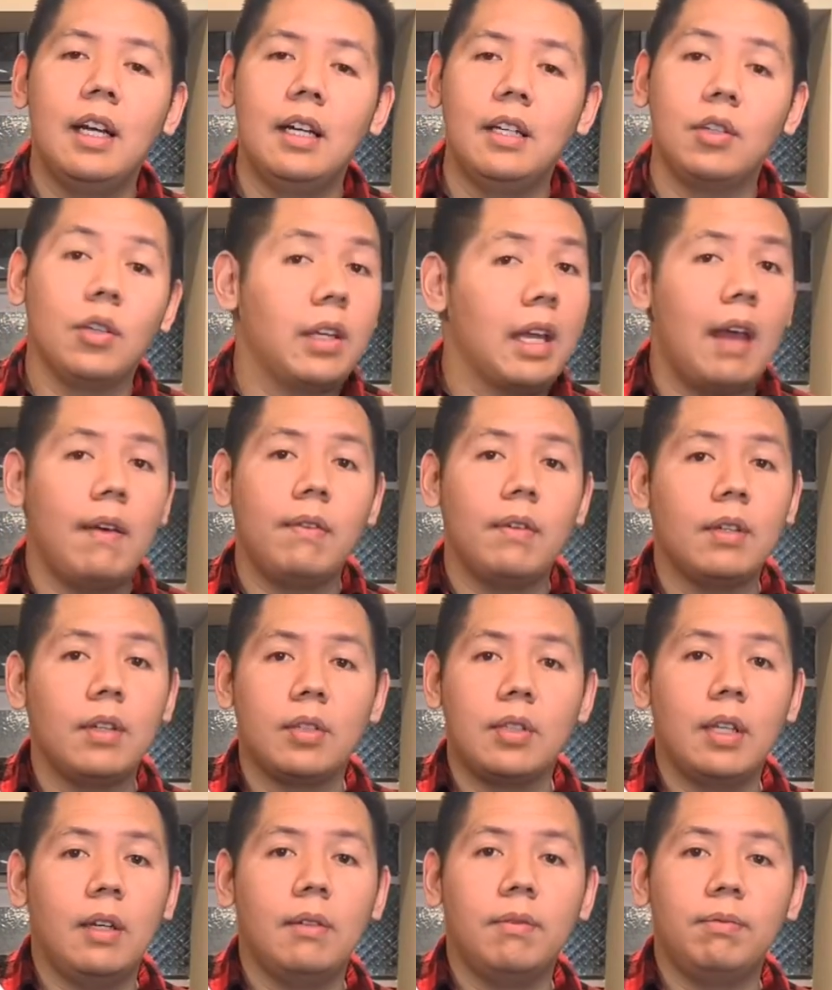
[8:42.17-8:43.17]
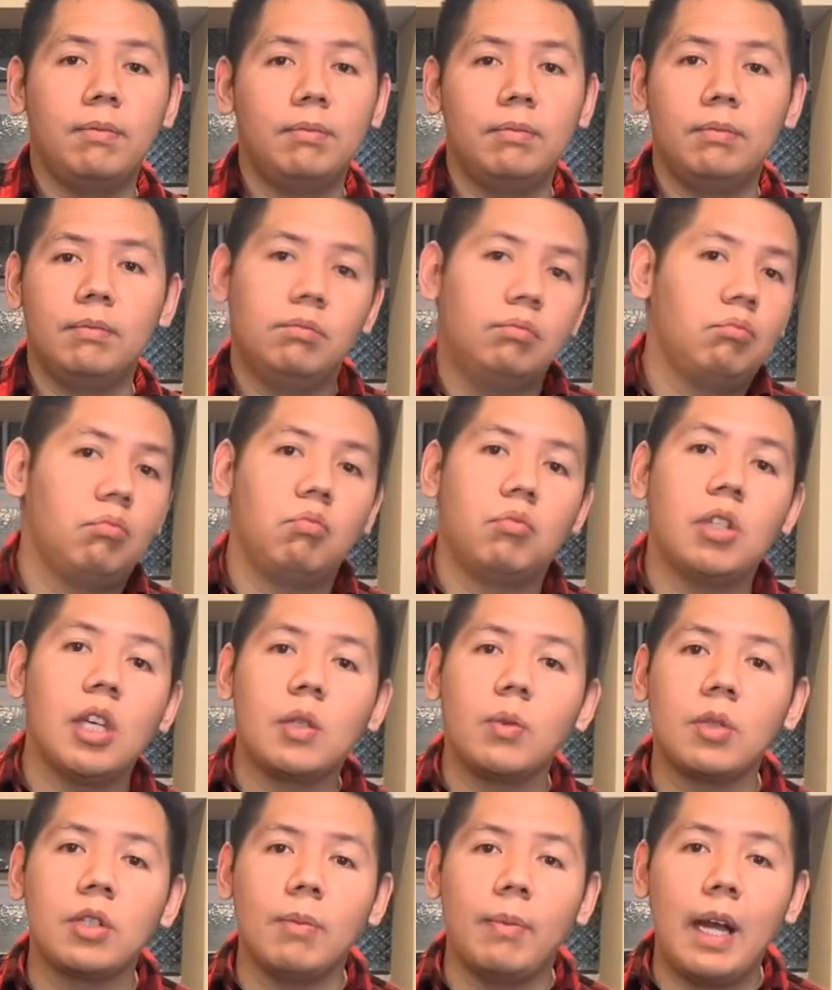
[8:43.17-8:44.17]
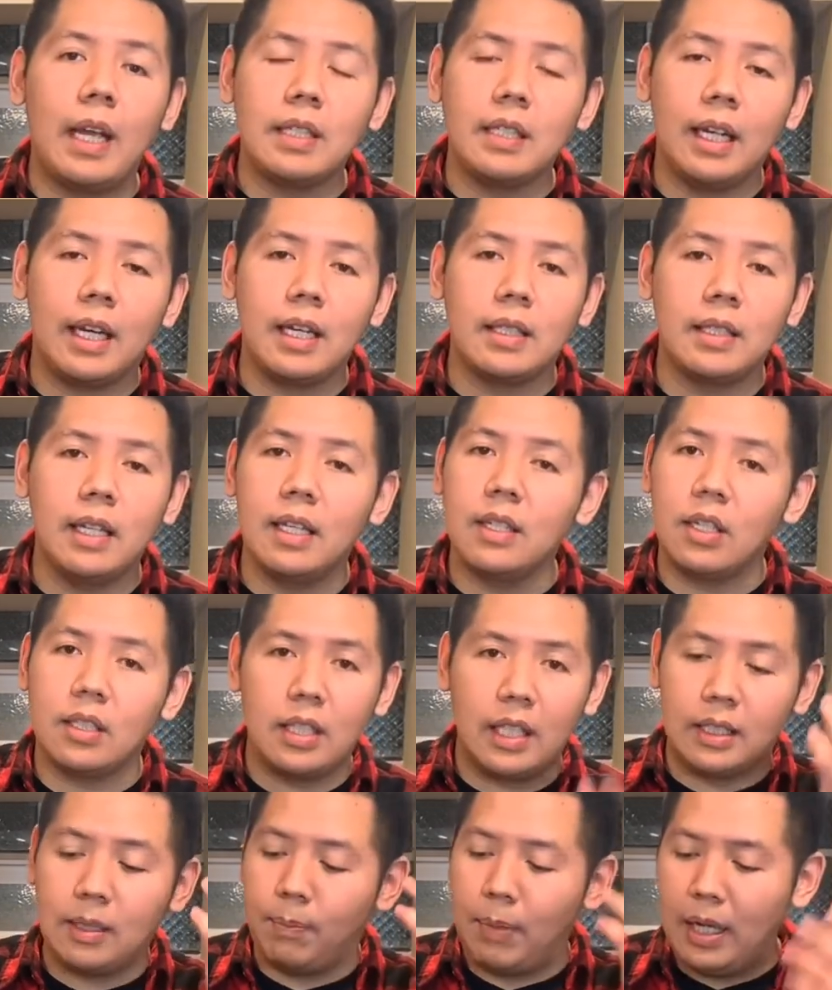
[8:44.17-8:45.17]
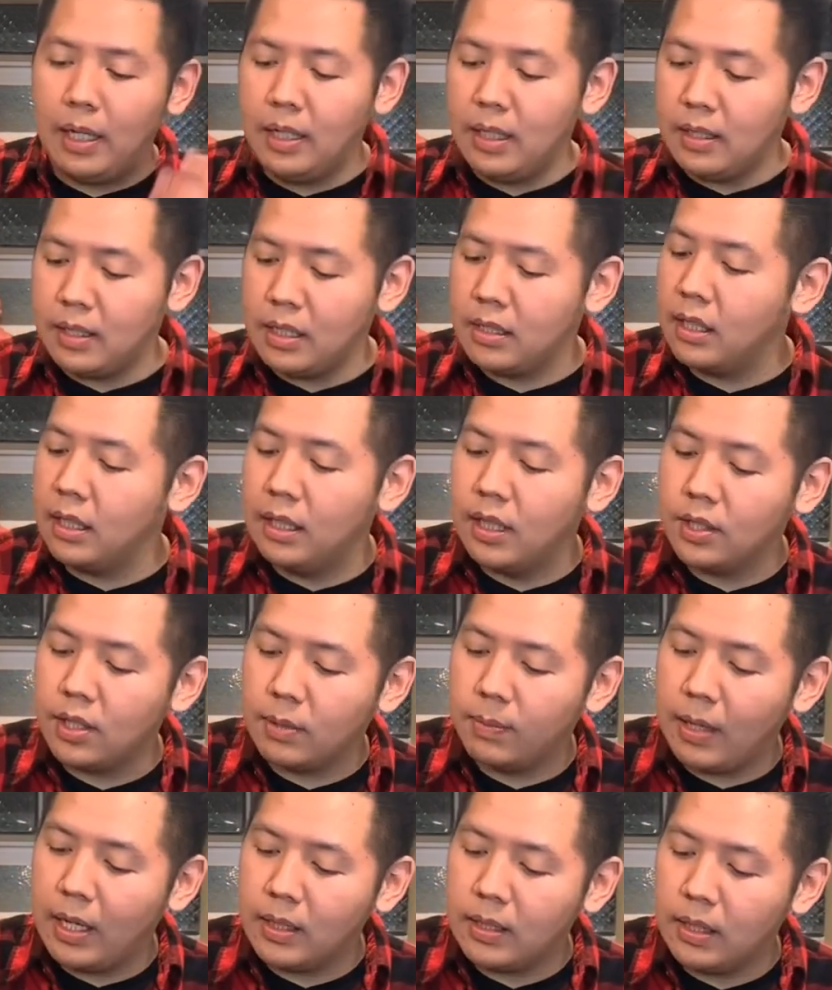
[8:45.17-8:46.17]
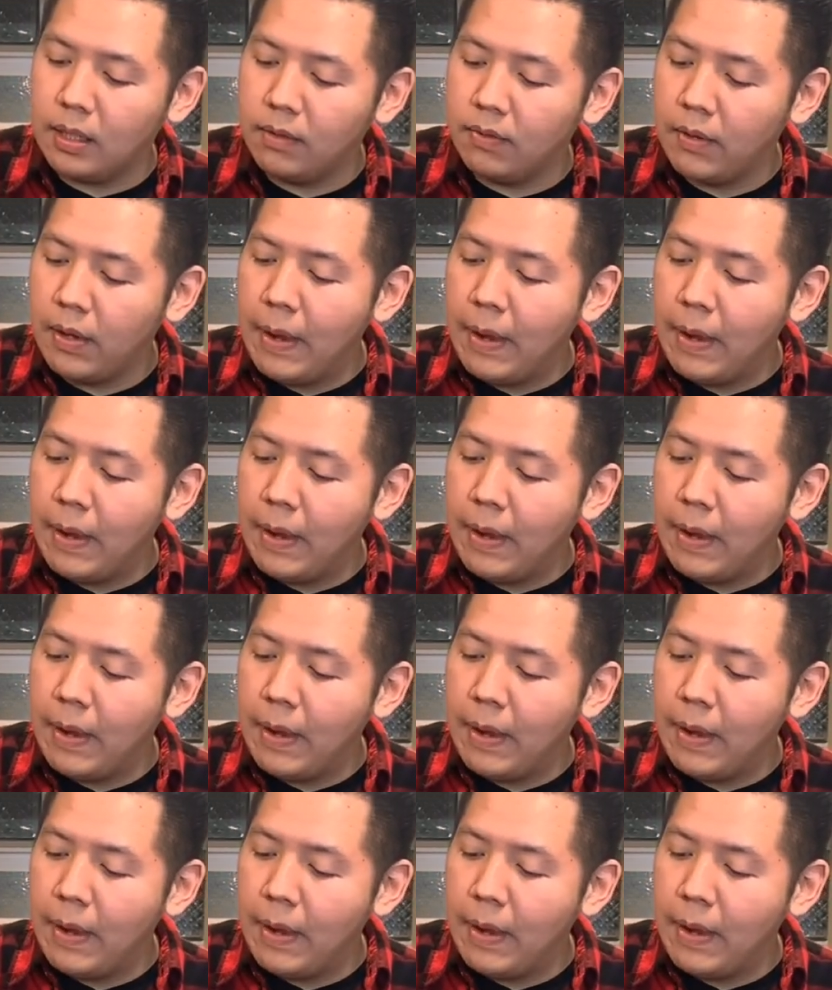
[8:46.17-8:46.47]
You can have it yourself just with some ice, like I said, just like the Baileys. It's delicious by itself.